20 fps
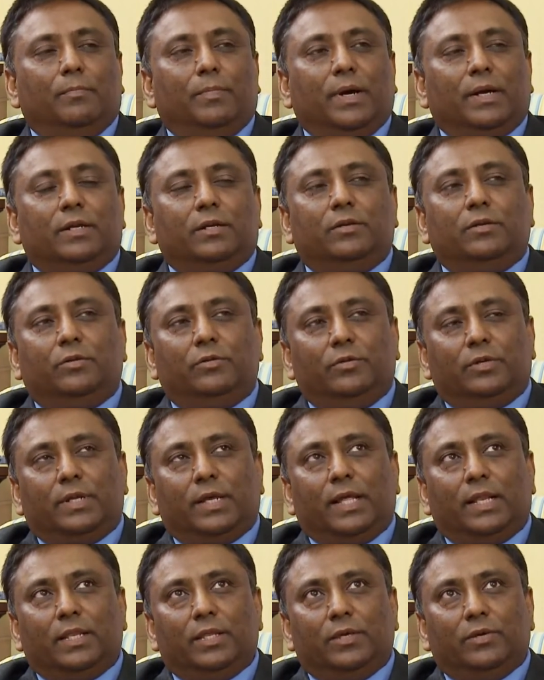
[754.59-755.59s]
But to
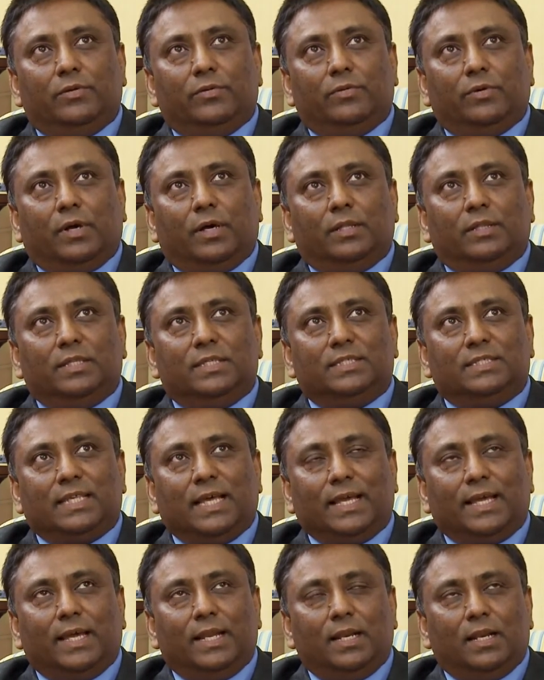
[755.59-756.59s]
tell you, the
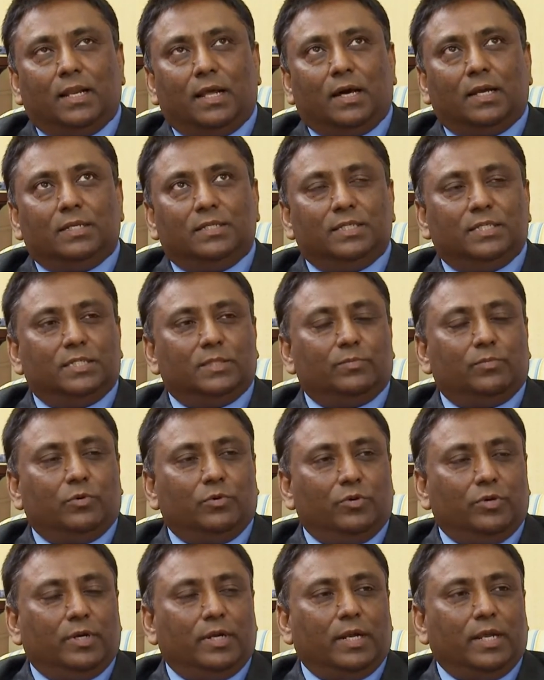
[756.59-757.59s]
second largest
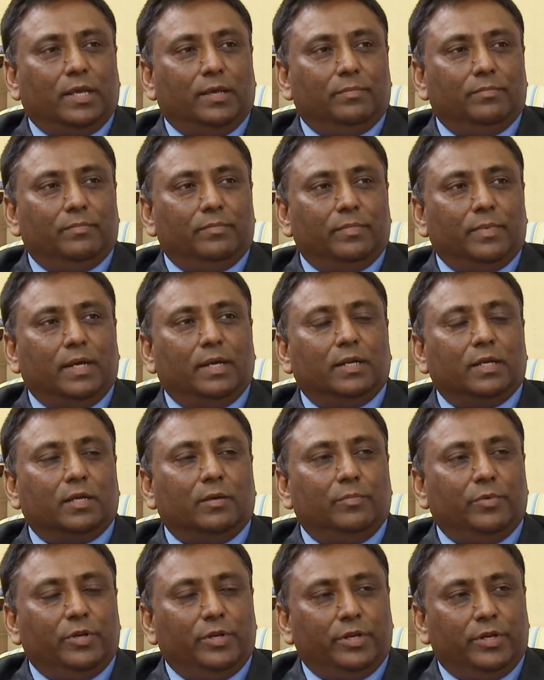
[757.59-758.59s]
program at a
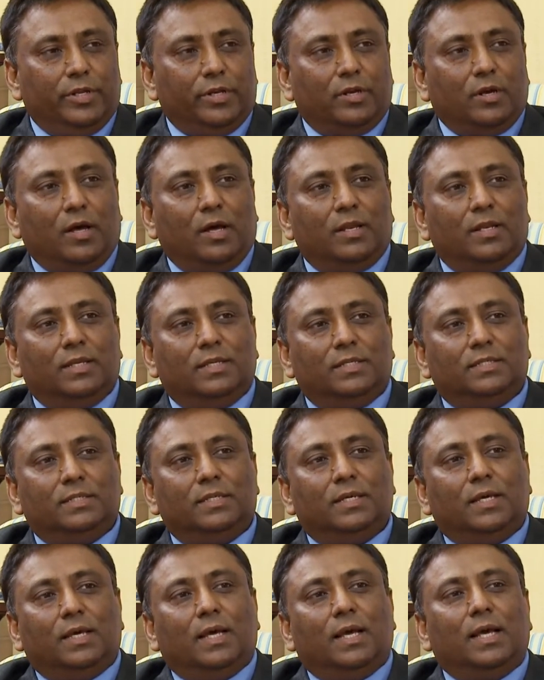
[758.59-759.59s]
community college
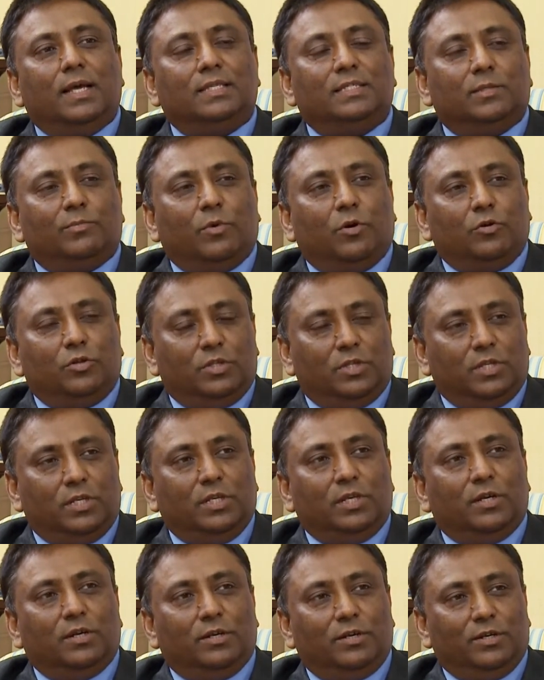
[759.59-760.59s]
has about
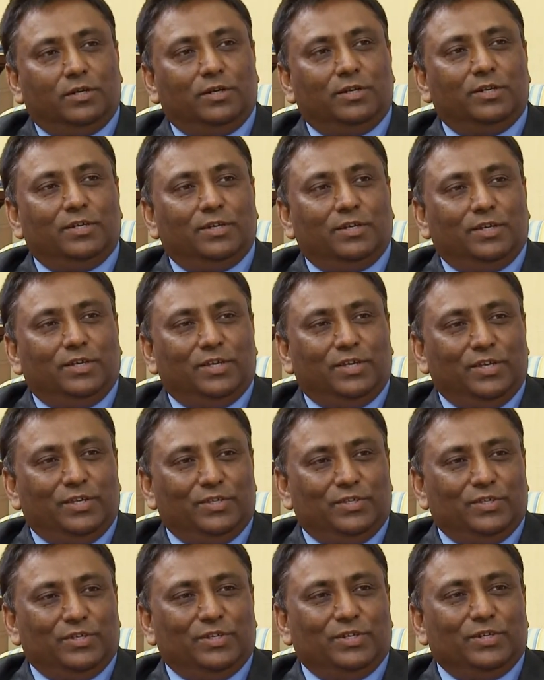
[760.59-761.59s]
300
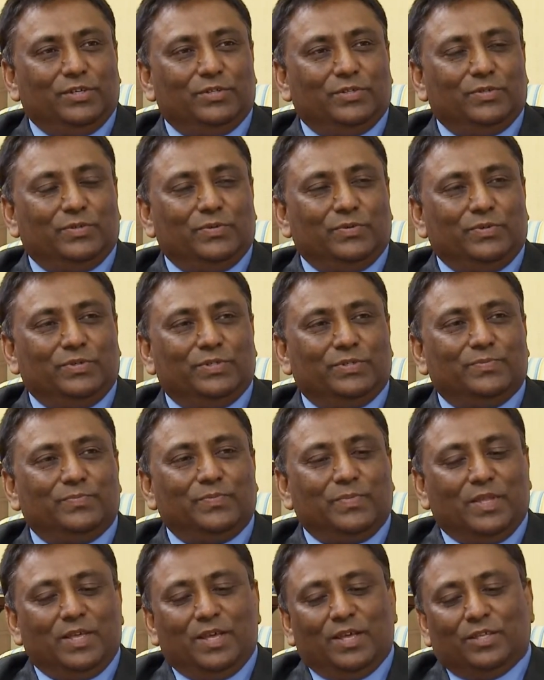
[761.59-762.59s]
engineering students.
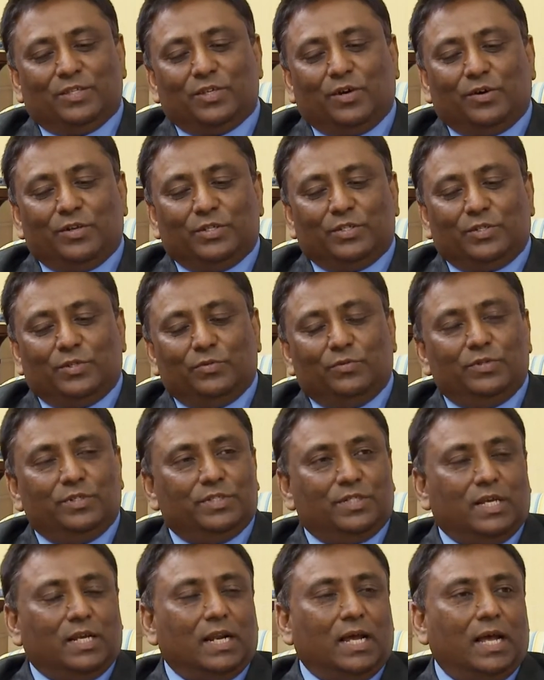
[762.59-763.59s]
So our
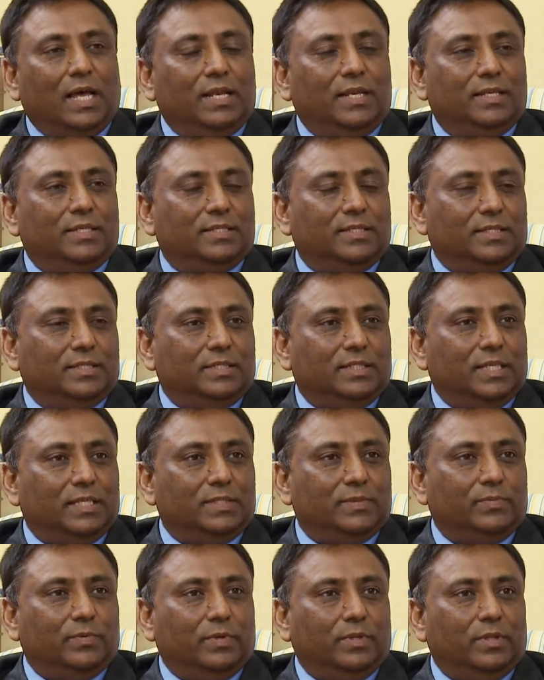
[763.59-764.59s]
students are highly
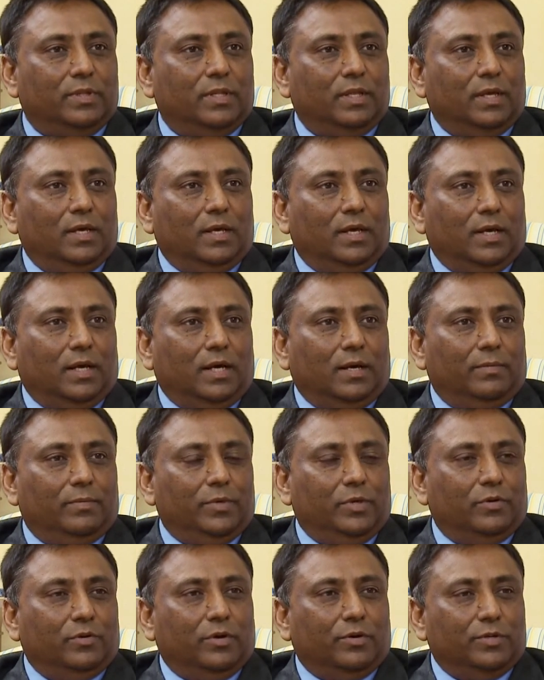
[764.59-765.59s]
successful.
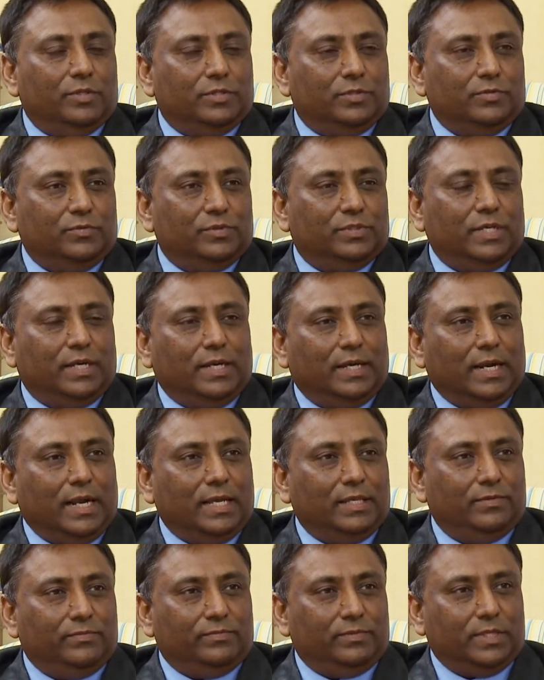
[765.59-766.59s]
Our students are
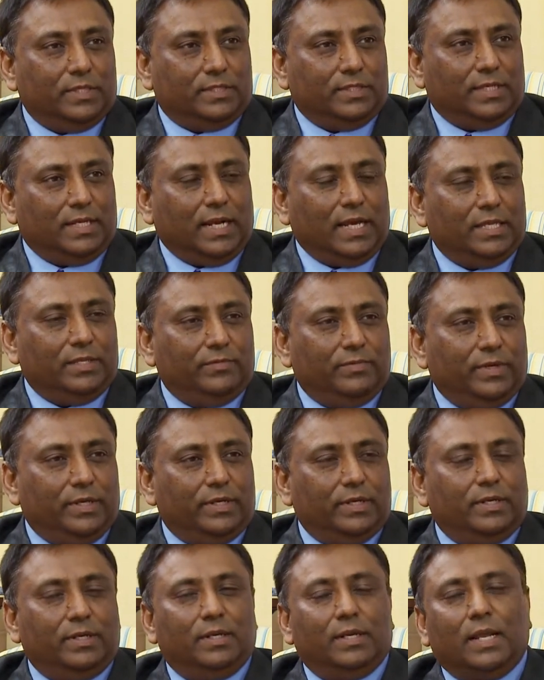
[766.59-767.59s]
just
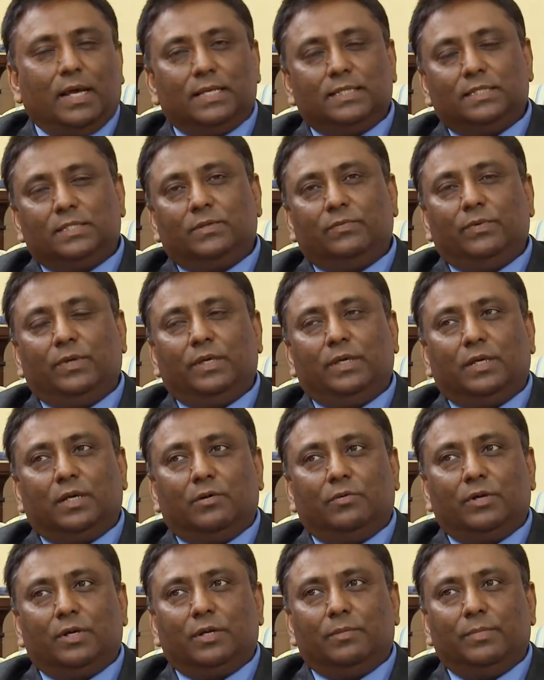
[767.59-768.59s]
graduated last week,
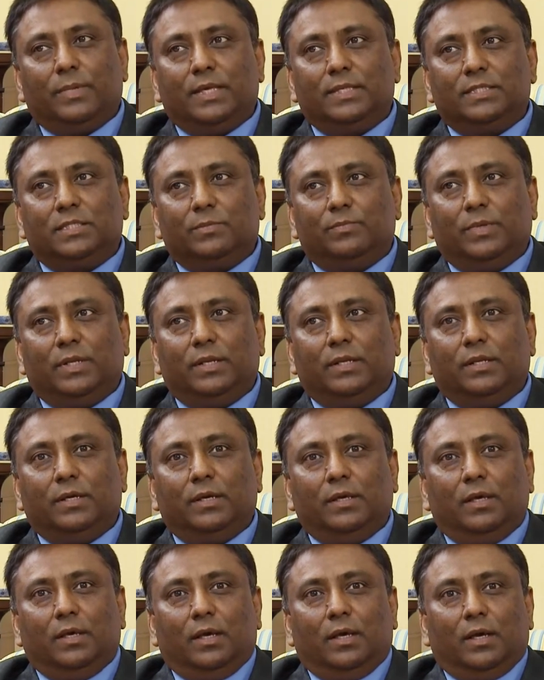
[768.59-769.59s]
our commencement.
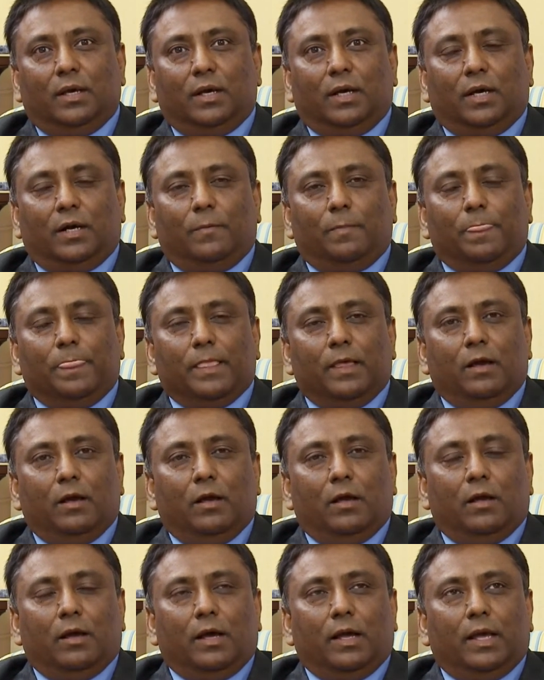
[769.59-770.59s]

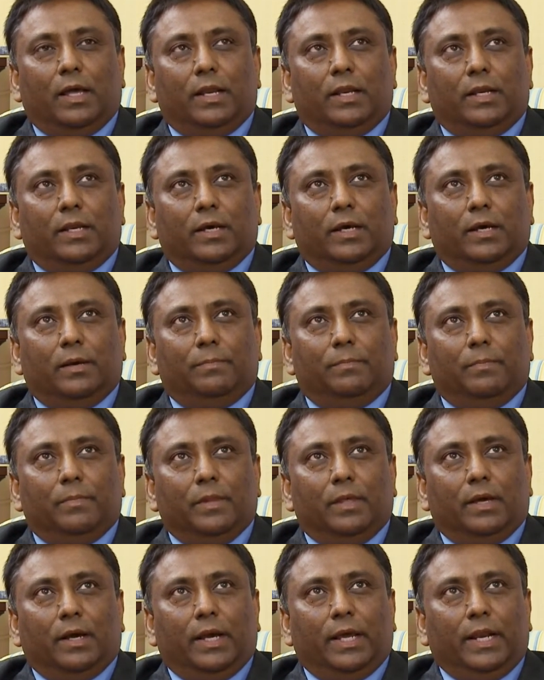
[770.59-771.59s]
And a
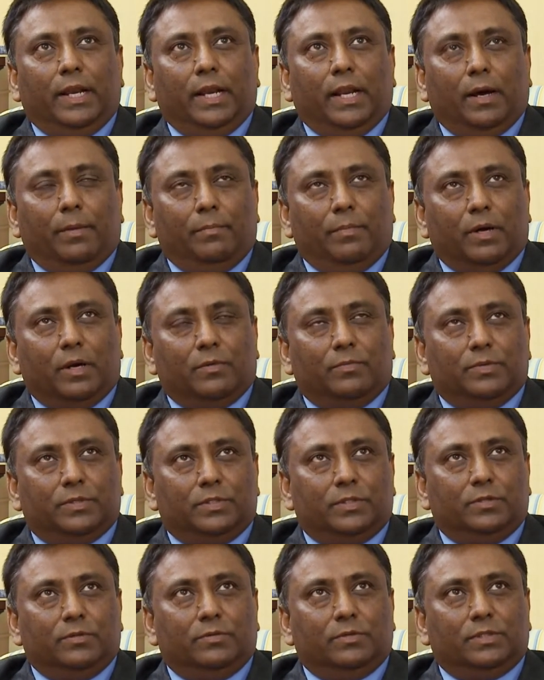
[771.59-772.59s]
number of
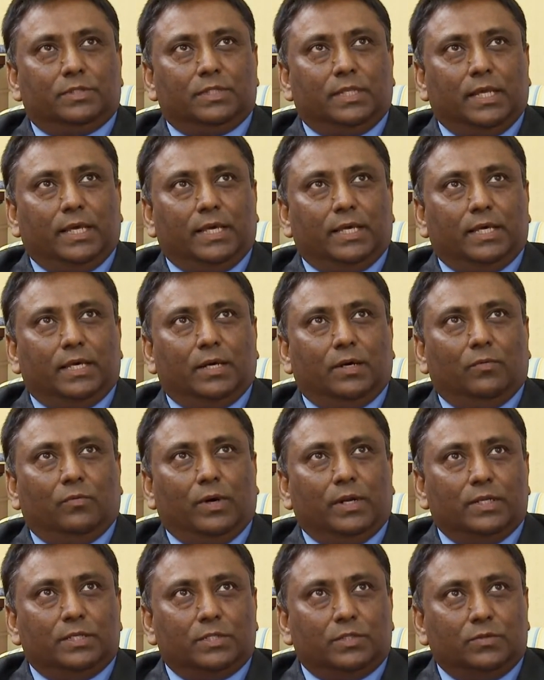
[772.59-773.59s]
students, like
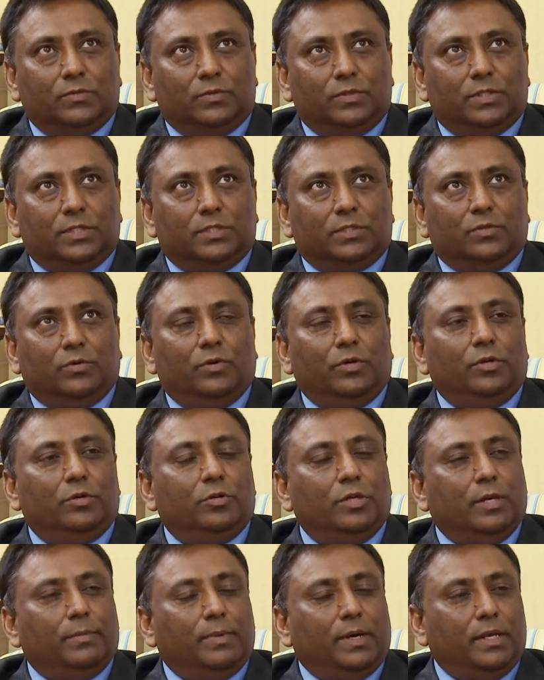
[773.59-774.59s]
one student is going
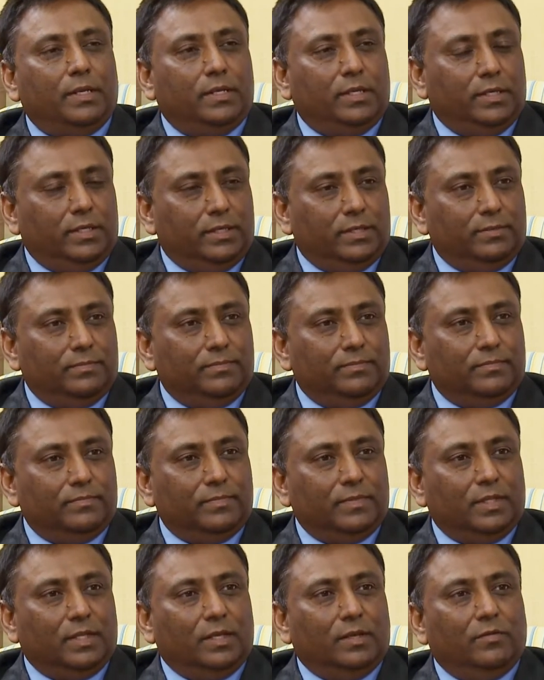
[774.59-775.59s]
to MIT
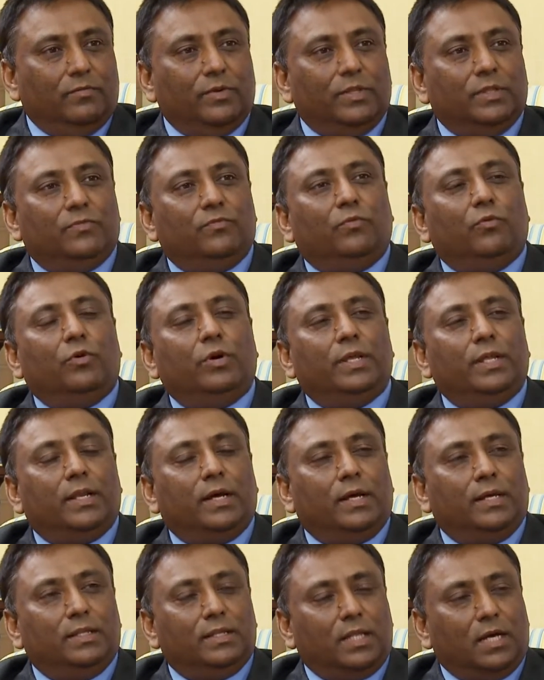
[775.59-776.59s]
with
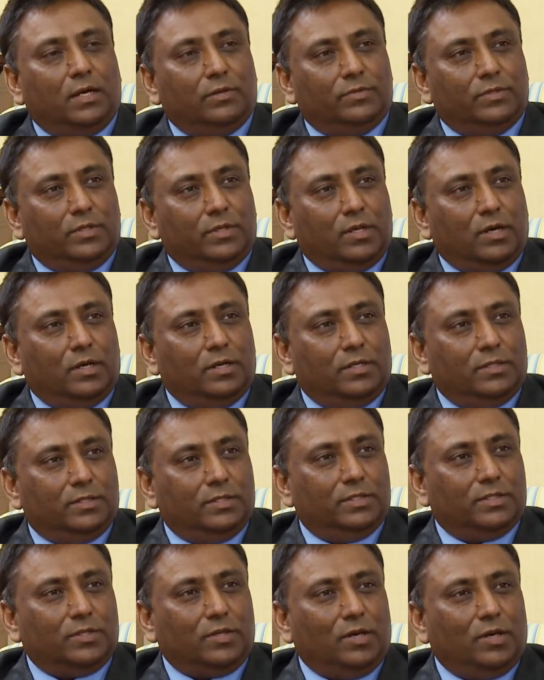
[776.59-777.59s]

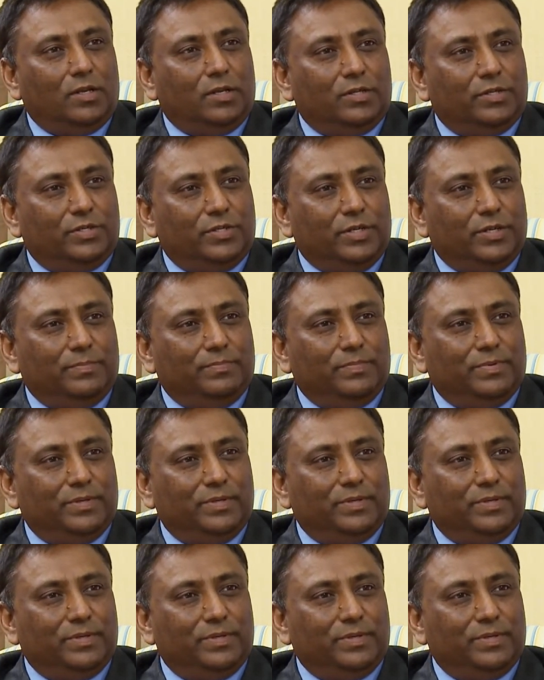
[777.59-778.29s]
$49,000 scholarship.